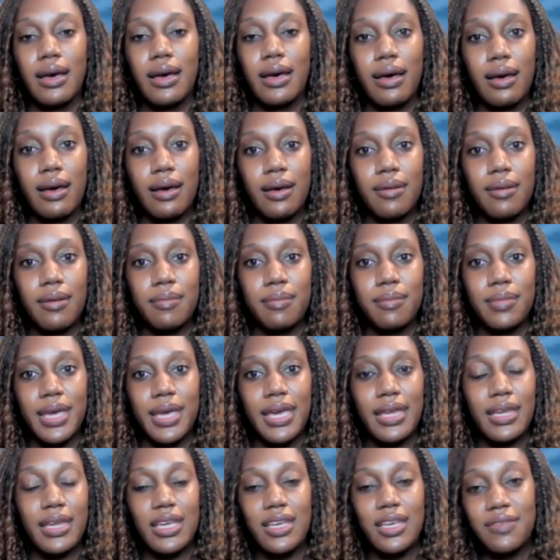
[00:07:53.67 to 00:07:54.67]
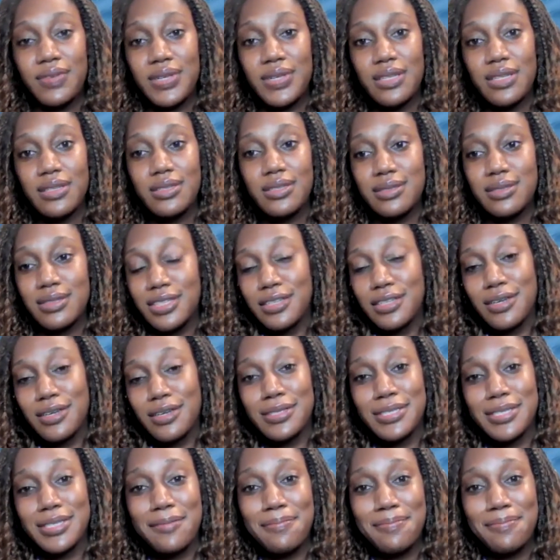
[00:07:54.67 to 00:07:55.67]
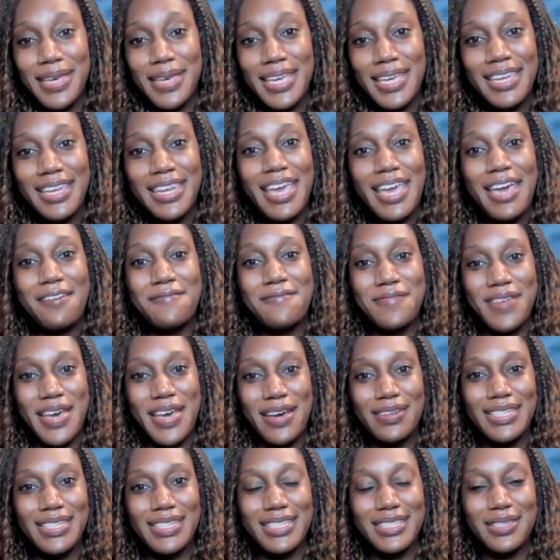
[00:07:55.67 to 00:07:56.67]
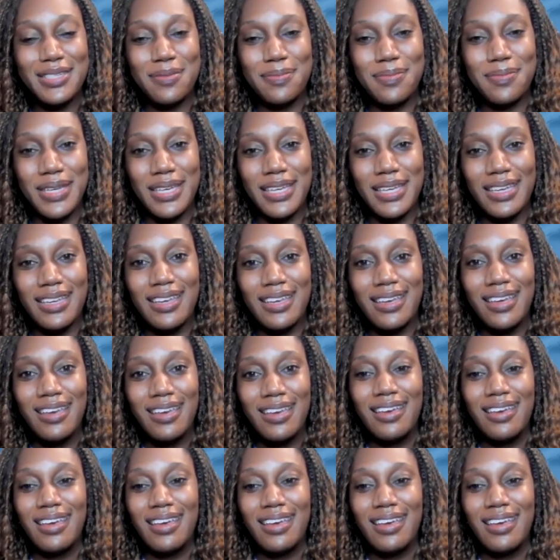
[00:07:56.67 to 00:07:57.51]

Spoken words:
and even some men have found it to be